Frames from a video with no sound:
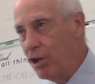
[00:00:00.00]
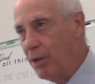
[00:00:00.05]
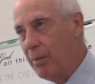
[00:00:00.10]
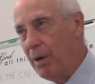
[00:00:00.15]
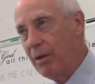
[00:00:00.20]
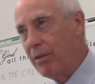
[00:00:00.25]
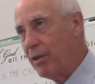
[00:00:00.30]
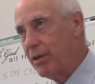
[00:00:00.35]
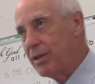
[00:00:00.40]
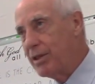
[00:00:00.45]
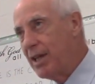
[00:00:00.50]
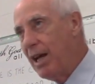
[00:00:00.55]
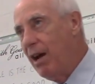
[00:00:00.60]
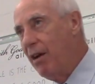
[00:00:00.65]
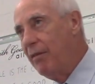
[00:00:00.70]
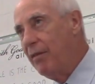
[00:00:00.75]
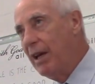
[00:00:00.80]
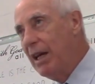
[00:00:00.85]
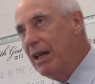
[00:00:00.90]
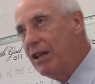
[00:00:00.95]
about their
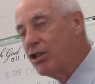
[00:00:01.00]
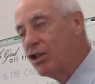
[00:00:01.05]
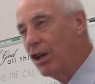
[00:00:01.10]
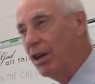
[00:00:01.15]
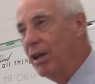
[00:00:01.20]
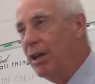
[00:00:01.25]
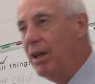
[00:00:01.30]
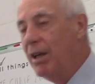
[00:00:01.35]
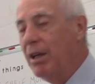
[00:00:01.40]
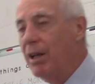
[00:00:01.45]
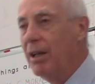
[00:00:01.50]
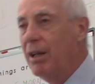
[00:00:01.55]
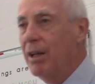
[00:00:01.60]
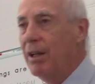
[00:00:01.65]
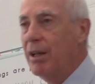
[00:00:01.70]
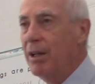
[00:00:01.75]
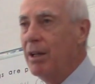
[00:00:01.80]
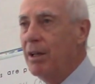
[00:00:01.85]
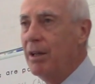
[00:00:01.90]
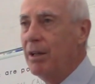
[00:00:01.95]
salvation,
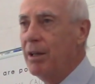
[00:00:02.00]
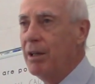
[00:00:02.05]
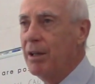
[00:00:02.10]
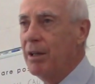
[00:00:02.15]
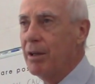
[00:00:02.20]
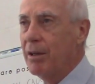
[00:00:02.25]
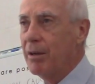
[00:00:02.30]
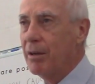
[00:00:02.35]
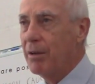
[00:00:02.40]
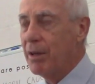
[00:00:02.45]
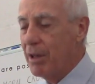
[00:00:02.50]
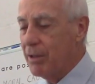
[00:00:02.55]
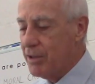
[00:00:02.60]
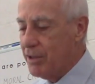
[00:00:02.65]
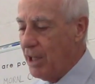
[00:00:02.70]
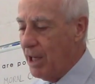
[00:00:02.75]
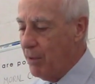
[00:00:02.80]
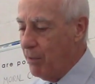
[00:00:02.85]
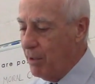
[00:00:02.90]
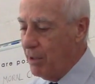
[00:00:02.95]
or else
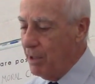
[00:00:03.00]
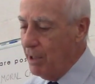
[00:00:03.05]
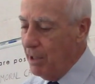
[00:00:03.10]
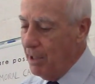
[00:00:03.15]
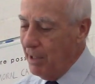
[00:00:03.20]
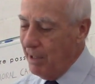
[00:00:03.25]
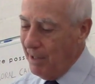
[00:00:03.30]
they would